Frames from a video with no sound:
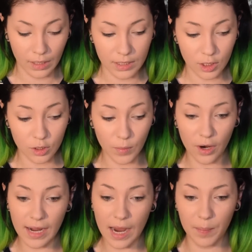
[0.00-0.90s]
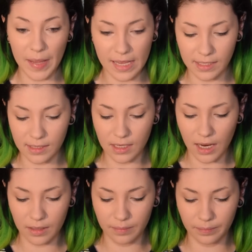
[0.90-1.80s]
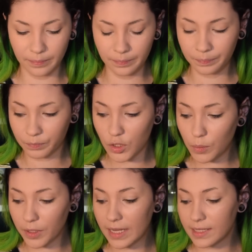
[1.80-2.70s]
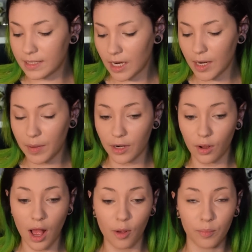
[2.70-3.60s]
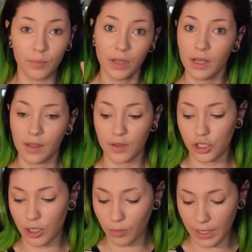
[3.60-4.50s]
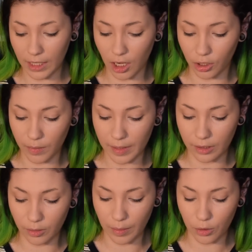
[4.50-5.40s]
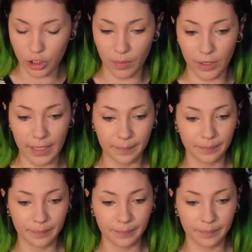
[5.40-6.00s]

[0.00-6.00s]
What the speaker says: Since we already had a base, it's not super necessary, but it'll help the shimmering color be a little bit more shimmery.